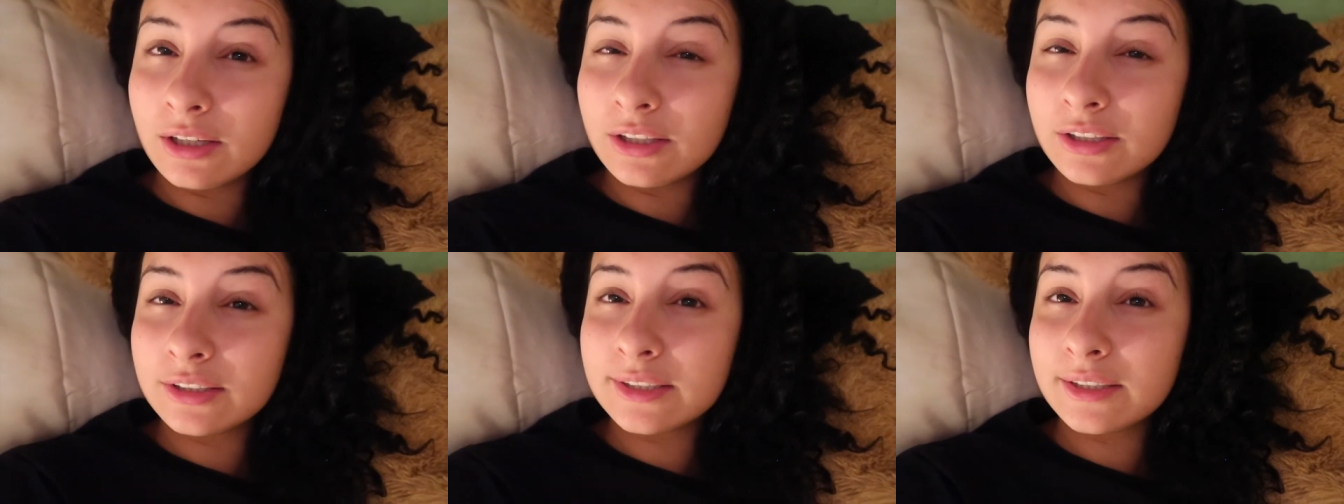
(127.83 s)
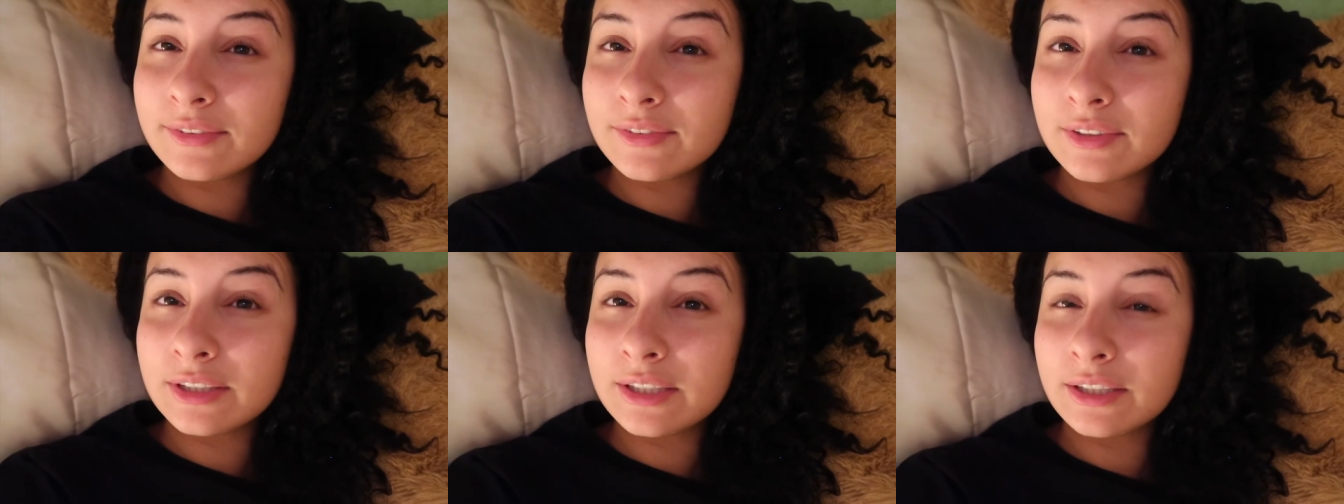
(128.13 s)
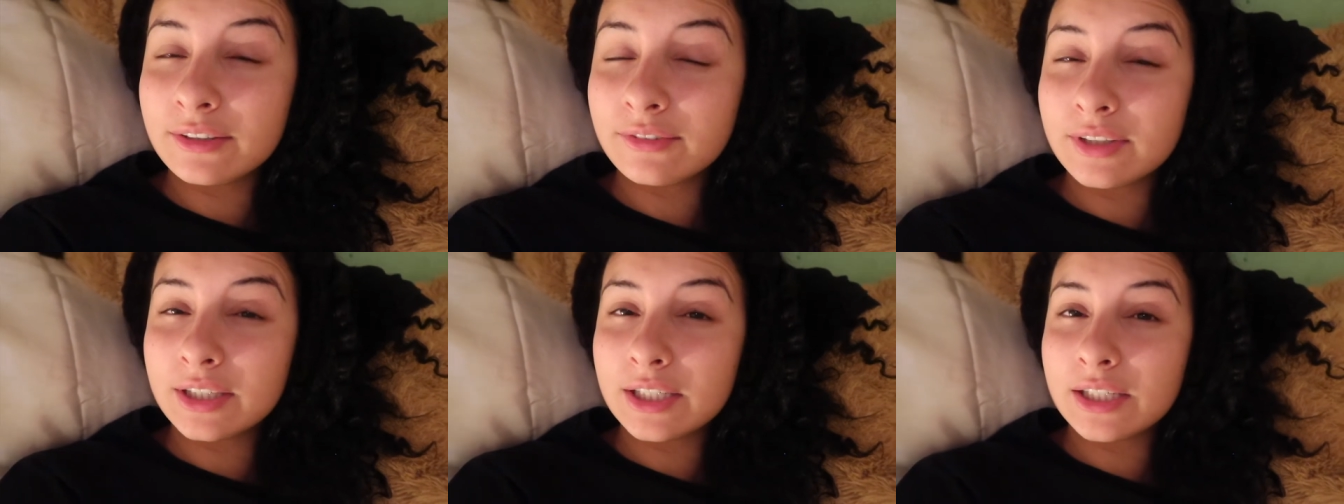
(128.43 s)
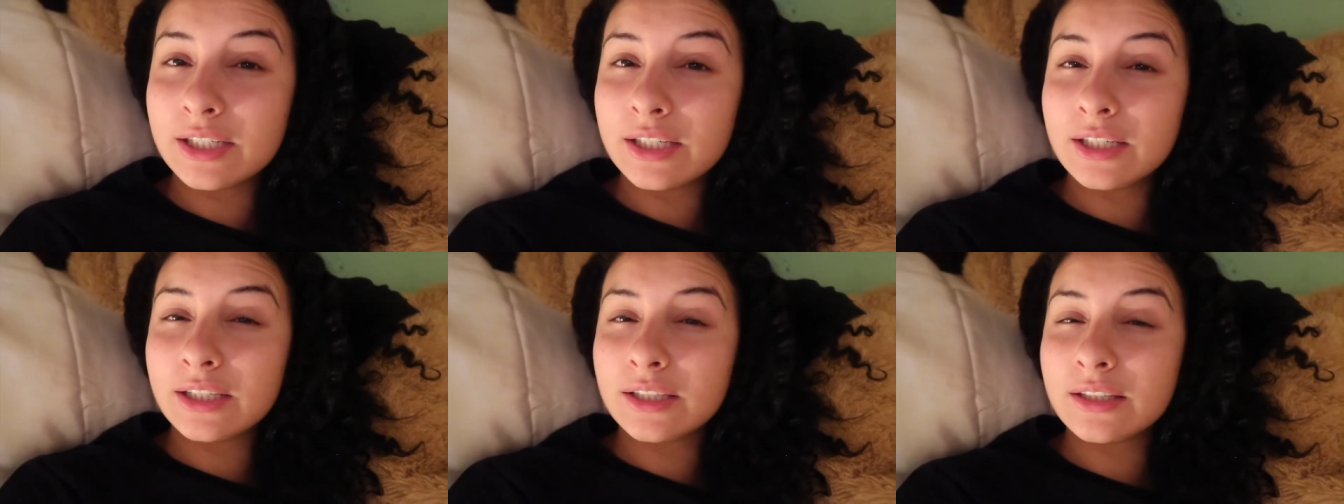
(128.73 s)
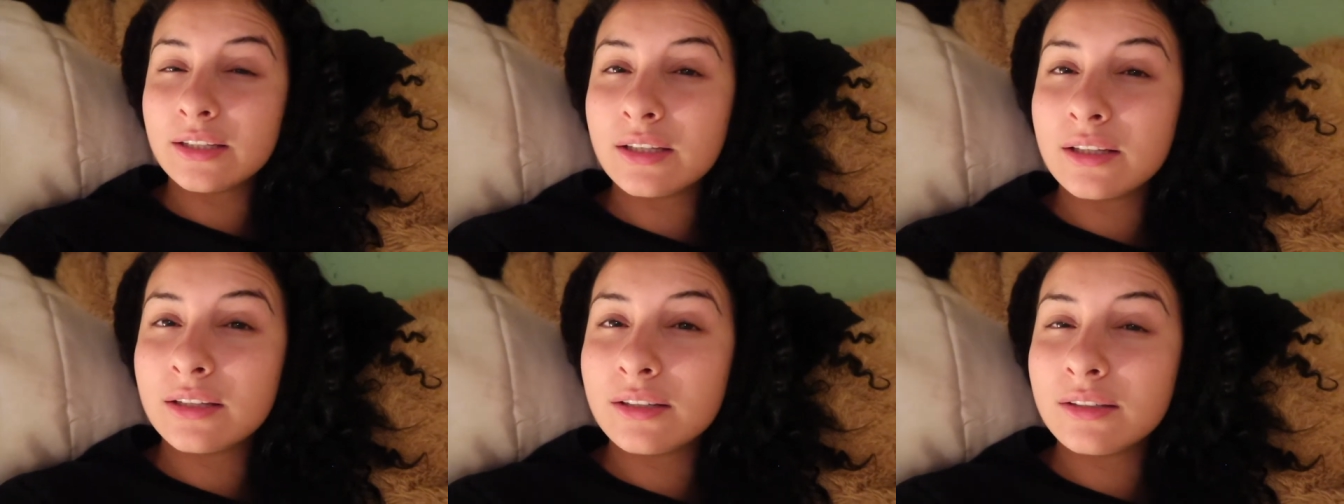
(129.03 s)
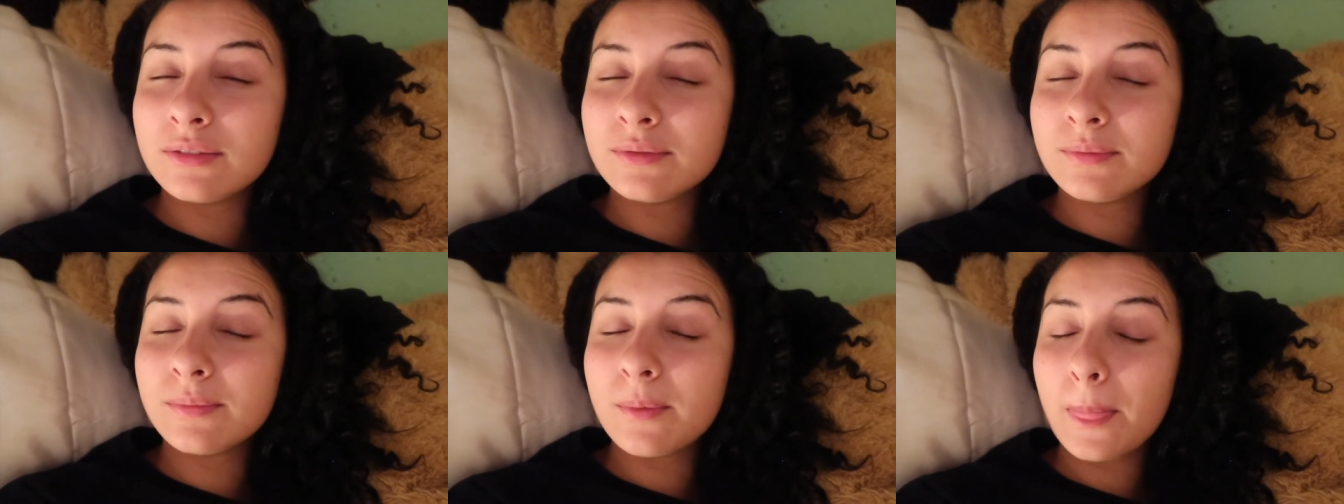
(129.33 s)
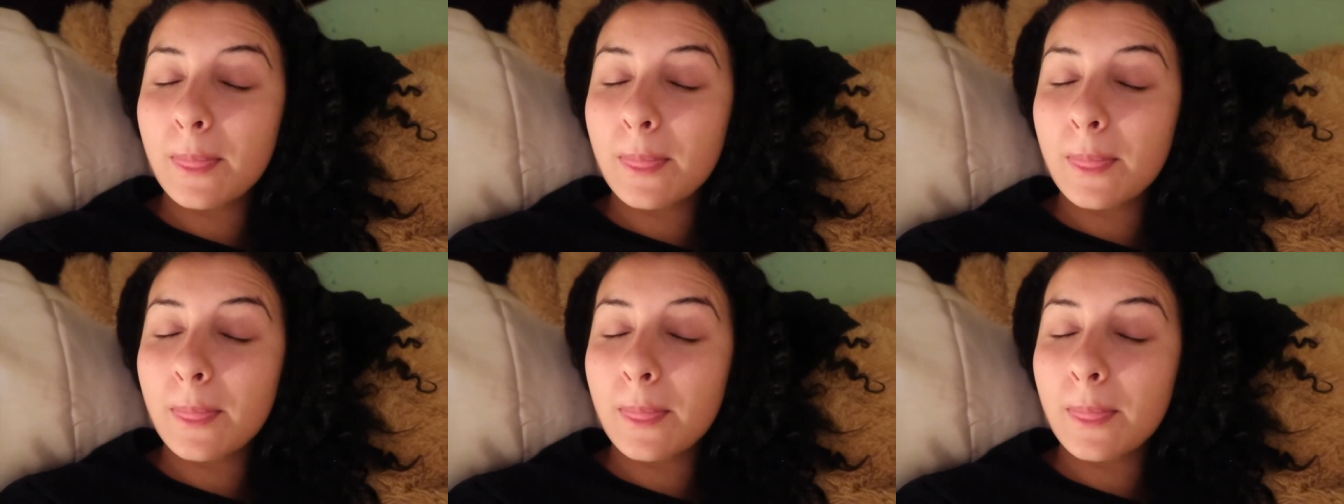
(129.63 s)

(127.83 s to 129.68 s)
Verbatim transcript: I just have to get ready and then